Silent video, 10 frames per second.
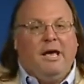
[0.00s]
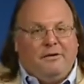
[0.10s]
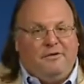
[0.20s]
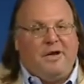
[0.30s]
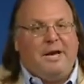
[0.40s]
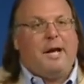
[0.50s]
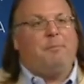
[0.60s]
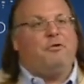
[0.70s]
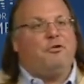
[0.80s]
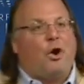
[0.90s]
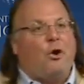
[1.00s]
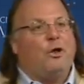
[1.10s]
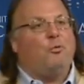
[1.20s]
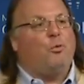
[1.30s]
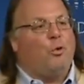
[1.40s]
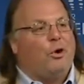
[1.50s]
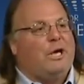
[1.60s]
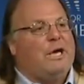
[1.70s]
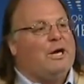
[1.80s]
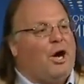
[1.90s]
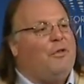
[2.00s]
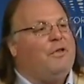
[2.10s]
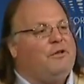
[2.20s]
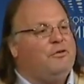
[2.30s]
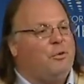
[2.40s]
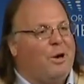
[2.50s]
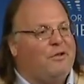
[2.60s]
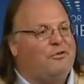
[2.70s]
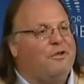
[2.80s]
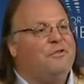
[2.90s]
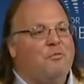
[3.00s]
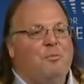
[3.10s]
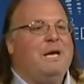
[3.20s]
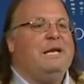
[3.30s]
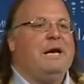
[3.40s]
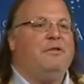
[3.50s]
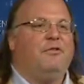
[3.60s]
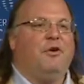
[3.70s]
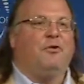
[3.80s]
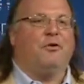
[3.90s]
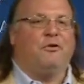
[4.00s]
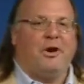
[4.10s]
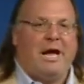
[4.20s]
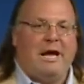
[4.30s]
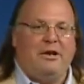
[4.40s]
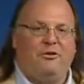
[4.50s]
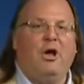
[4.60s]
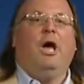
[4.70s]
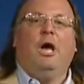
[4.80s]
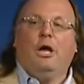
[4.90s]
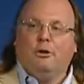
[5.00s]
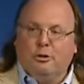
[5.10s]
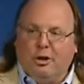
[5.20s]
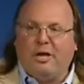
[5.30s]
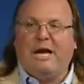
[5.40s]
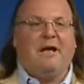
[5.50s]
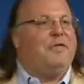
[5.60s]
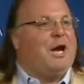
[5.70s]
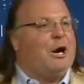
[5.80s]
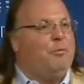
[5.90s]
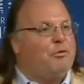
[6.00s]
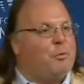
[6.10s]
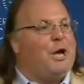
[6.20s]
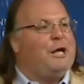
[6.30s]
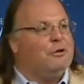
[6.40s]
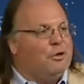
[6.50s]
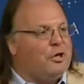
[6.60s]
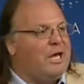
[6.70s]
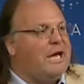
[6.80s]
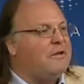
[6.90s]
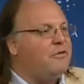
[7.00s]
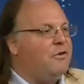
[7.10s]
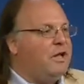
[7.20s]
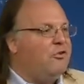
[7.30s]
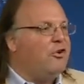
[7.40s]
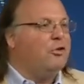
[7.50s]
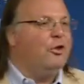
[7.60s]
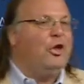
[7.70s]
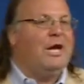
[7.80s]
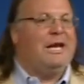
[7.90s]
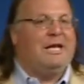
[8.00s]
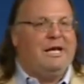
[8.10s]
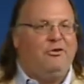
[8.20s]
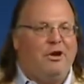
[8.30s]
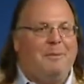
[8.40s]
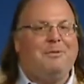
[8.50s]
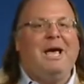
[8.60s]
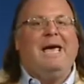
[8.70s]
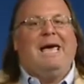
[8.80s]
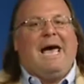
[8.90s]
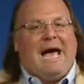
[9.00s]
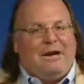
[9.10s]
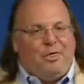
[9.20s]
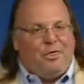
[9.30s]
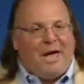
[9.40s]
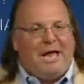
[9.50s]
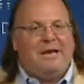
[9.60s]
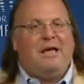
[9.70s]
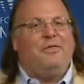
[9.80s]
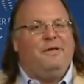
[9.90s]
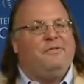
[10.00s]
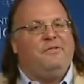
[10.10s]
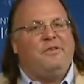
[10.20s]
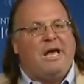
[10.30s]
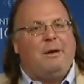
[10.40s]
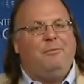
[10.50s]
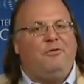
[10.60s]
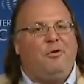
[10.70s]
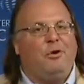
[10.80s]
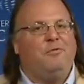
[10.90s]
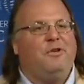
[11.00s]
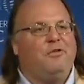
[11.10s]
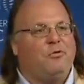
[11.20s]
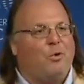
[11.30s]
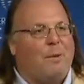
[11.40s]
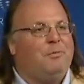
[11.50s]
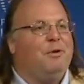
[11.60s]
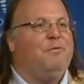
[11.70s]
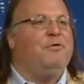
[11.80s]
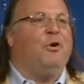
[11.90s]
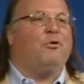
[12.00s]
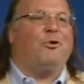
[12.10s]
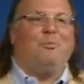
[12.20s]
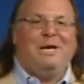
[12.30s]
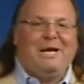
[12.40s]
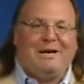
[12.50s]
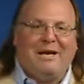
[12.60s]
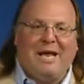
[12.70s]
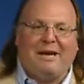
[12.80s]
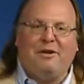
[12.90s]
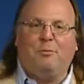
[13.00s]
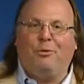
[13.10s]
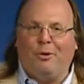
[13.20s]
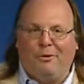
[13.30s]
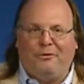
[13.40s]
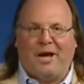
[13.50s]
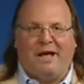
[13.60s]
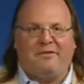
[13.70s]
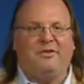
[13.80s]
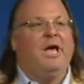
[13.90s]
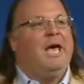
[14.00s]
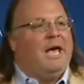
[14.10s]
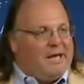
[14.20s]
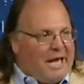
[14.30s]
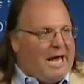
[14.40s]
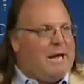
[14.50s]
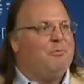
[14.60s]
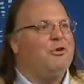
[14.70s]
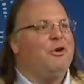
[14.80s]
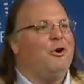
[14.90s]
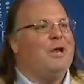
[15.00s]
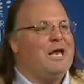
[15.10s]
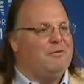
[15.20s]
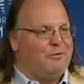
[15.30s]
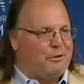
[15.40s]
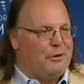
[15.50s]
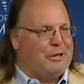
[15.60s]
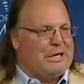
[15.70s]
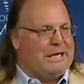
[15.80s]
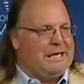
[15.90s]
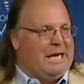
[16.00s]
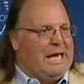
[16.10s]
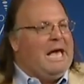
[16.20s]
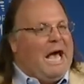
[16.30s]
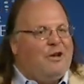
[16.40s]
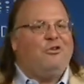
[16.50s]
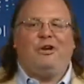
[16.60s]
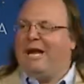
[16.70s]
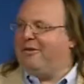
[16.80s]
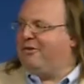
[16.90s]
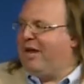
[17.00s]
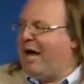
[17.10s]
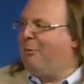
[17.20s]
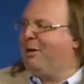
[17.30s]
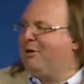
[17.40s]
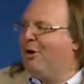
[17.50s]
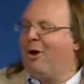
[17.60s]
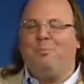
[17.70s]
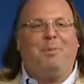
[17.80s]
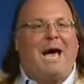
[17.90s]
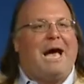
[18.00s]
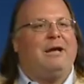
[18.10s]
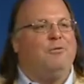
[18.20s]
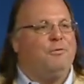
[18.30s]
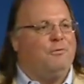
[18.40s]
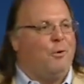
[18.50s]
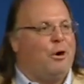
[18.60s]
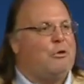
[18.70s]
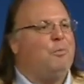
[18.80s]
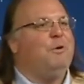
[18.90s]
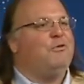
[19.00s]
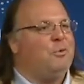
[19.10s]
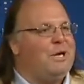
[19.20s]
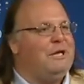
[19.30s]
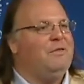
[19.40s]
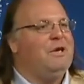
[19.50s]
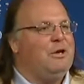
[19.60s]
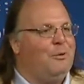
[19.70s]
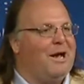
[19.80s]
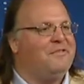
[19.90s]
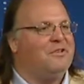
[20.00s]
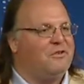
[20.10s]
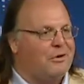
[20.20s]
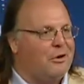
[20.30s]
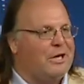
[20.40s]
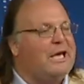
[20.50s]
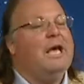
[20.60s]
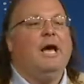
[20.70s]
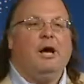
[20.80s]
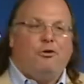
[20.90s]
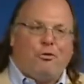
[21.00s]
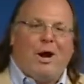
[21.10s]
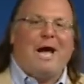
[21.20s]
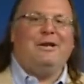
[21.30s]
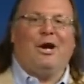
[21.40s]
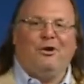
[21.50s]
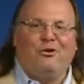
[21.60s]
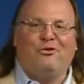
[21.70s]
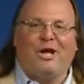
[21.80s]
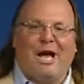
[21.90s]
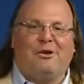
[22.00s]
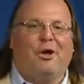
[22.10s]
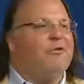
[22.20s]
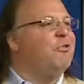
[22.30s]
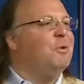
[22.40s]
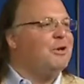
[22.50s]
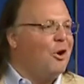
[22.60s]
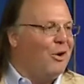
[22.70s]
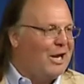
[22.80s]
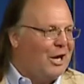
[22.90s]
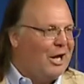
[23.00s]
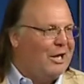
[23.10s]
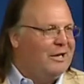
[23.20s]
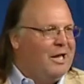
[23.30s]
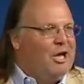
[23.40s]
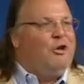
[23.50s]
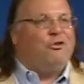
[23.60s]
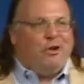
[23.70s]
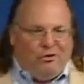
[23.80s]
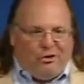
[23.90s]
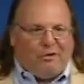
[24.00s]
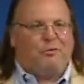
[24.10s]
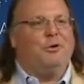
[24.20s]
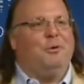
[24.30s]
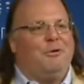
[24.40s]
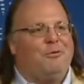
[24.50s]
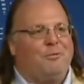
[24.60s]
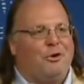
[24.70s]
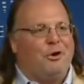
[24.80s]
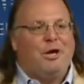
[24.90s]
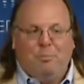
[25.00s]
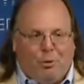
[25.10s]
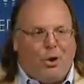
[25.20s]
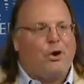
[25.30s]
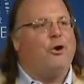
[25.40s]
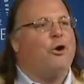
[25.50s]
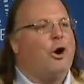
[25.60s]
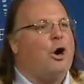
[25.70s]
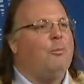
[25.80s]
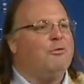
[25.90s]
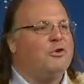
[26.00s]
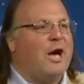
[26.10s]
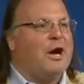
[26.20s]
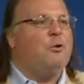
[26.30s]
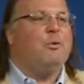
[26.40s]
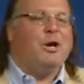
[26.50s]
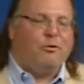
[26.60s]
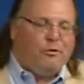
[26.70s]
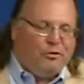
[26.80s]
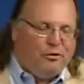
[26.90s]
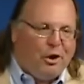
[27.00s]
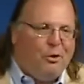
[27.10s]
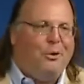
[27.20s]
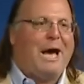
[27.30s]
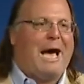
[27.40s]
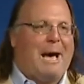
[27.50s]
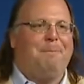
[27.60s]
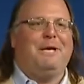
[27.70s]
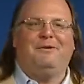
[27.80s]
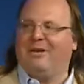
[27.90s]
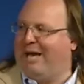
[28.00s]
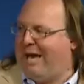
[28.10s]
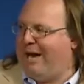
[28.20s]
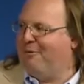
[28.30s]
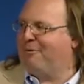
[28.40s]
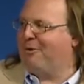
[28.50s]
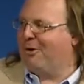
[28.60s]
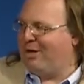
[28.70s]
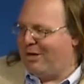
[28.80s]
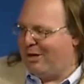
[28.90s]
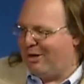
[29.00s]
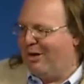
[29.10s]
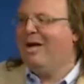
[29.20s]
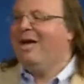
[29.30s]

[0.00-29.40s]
Zeynep started working on these questions of media and social change, looking at the Arab Spring, looking at Tunisia, looking at Egypt, and then this same sort of disruptive social media connected protest came to her native Turkey, and she has now been going back and forth between the US and Turkey, trying to understand all that's been going on. She just flew in from Turkey. Boy, are her arms tired. We are so happy to have her here.